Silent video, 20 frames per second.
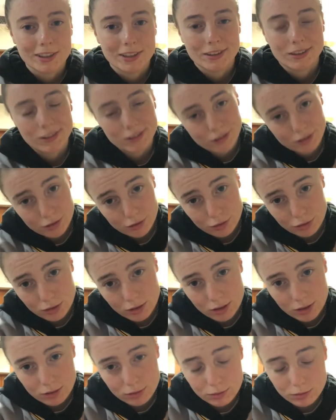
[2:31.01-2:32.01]
There are
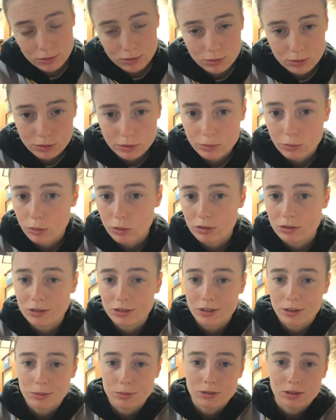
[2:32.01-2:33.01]
only a few more
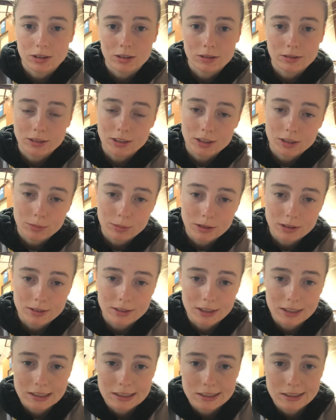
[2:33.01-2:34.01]
steps that need to be
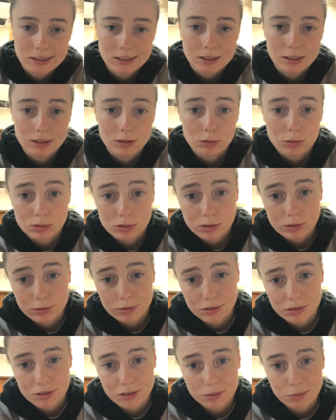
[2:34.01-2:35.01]
taken in order for
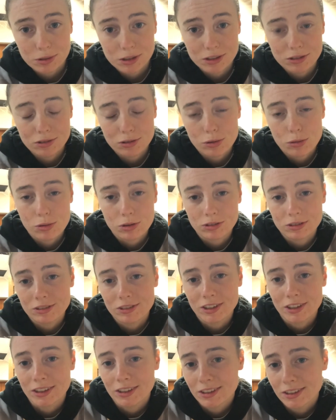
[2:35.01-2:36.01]
it to be a saltwater
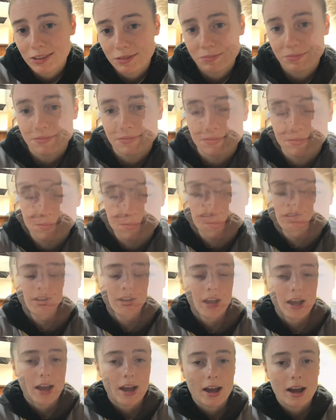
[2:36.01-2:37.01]
tank. So you're gonna
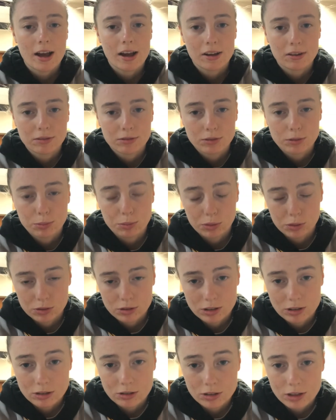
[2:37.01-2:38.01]
have the
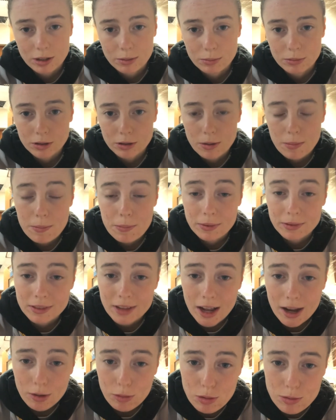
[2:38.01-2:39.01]
protein skimmer, but
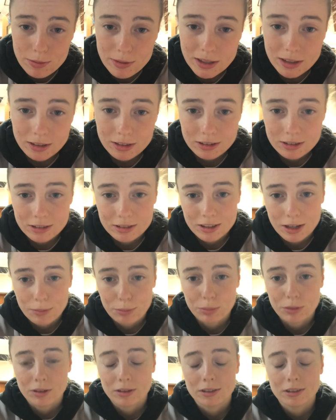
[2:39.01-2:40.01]
that will be a
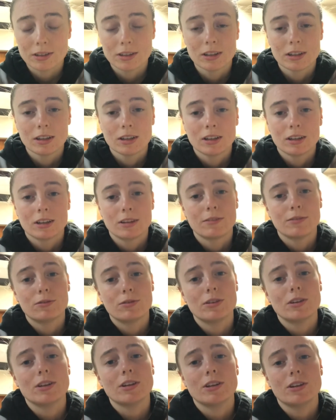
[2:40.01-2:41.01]
separate
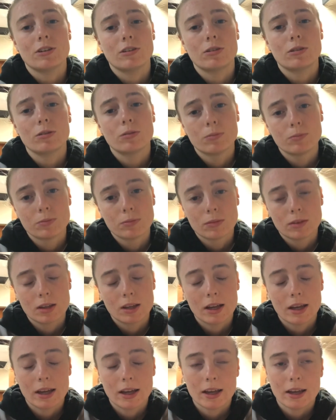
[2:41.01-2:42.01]
video,
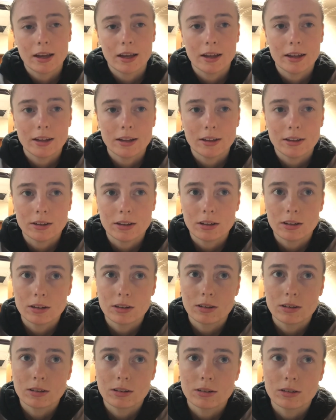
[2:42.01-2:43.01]
and
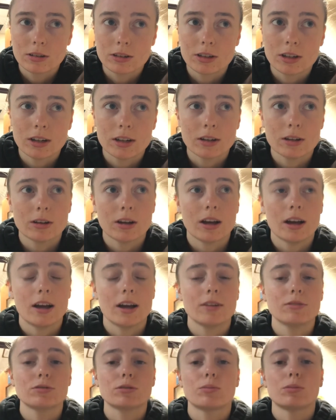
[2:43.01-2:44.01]
you're gonna
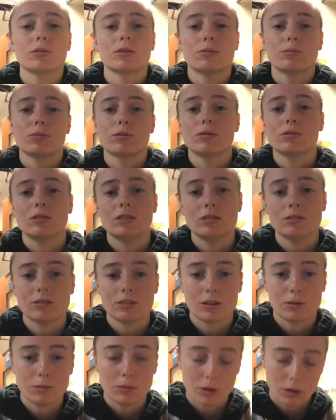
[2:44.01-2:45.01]
have to put the protein
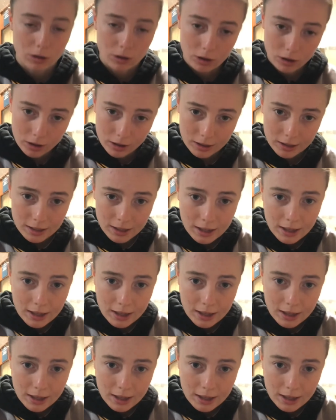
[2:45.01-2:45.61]
skimmer on.